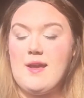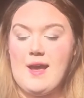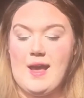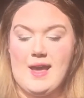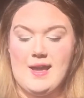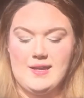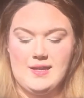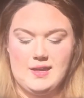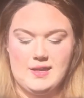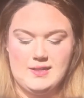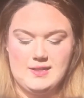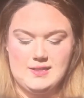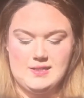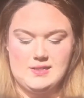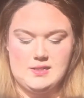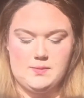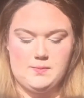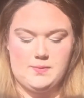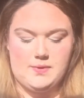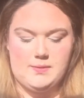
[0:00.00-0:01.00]
I kind of
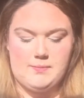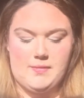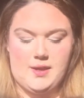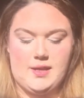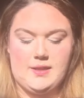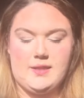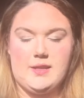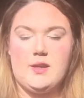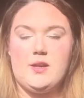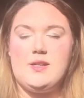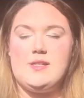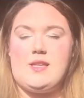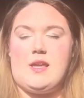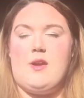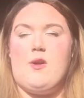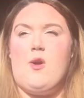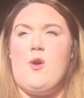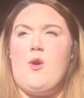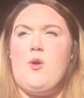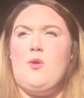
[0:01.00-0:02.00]
did with mine. There is a
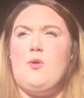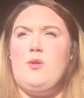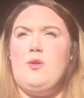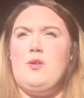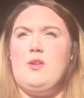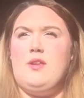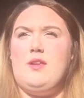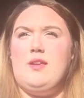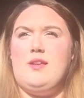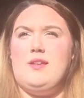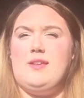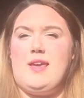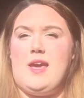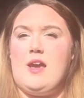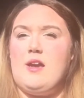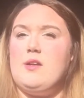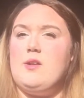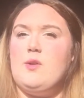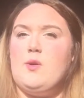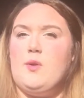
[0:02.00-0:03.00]
whole
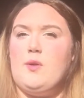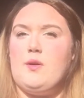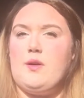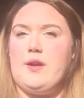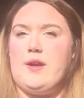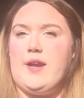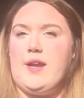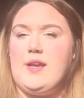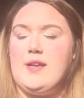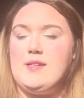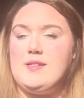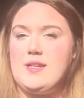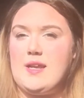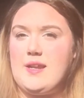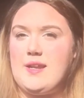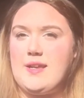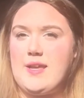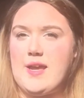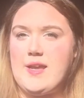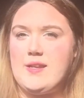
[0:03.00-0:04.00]
category
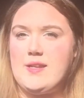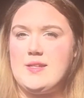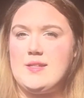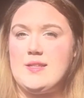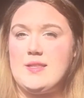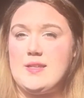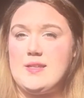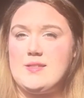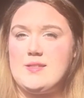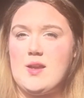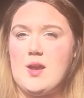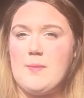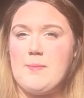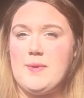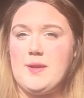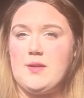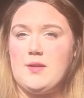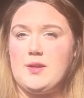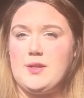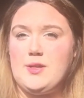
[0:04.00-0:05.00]
dedicated to this
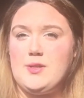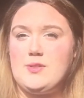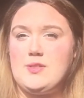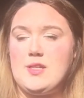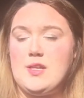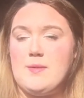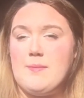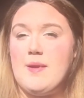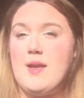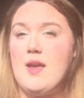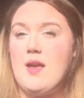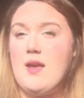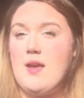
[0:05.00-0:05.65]
topic on YouTube